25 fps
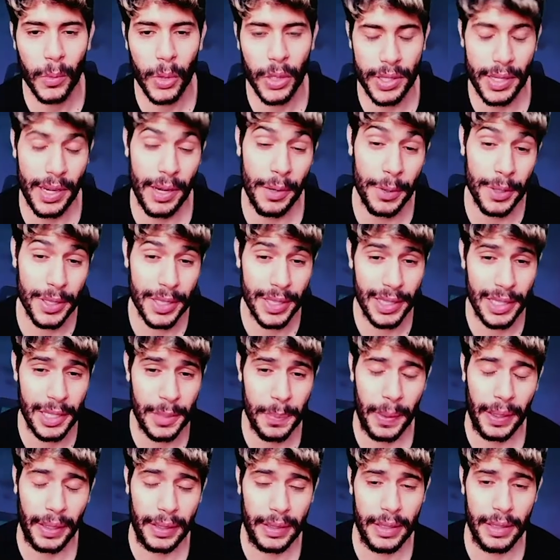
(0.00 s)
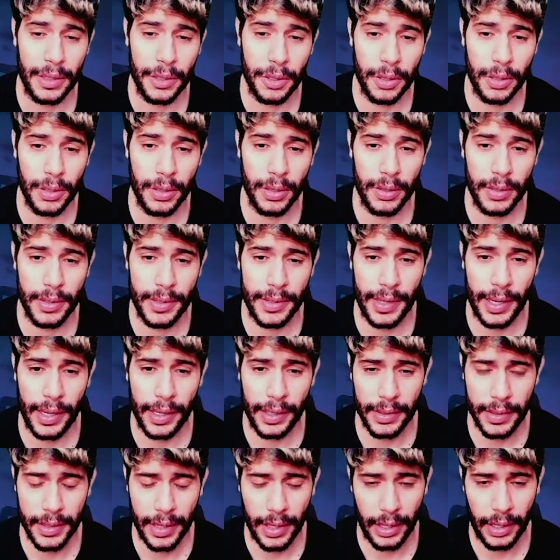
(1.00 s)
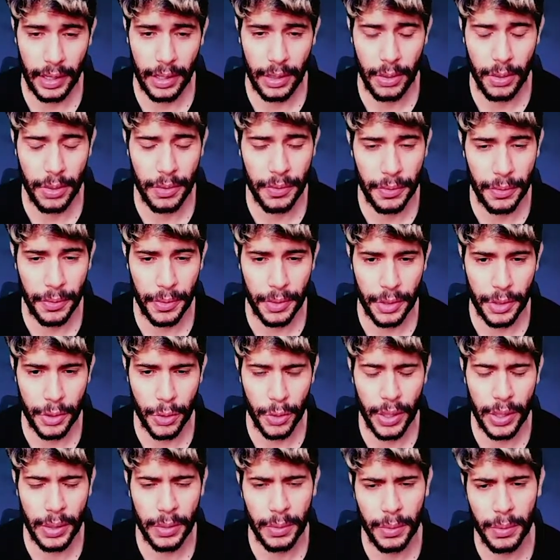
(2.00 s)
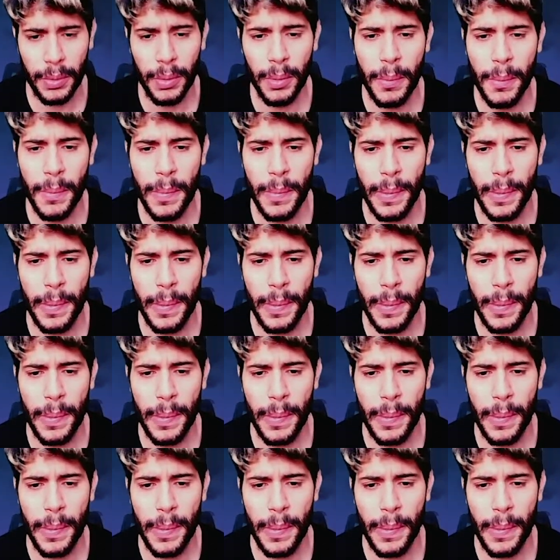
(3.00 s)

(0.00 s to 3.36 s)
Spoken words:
I was expecting Stakataka going for a Trick Room.